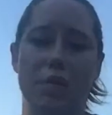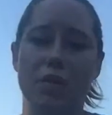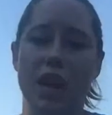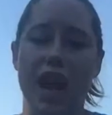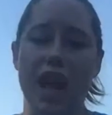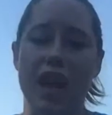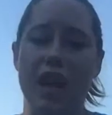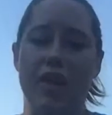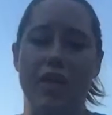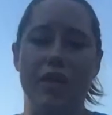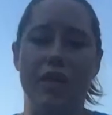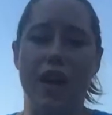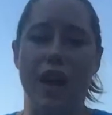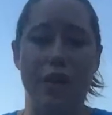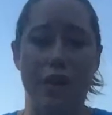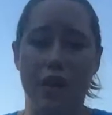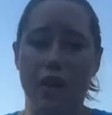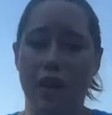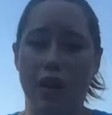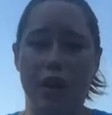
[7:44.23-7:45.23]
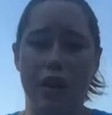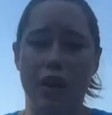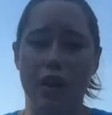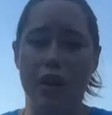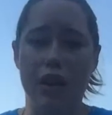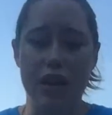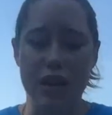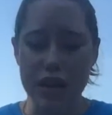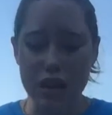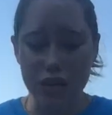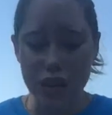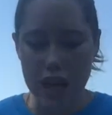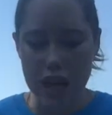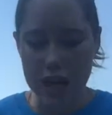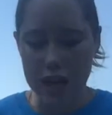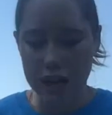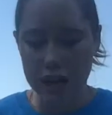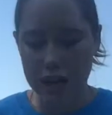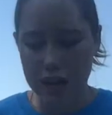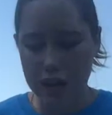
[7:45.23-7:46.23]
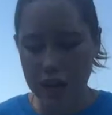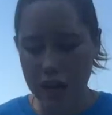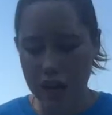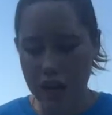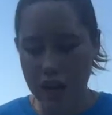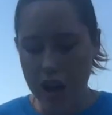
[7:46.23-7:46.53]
pain of other conditions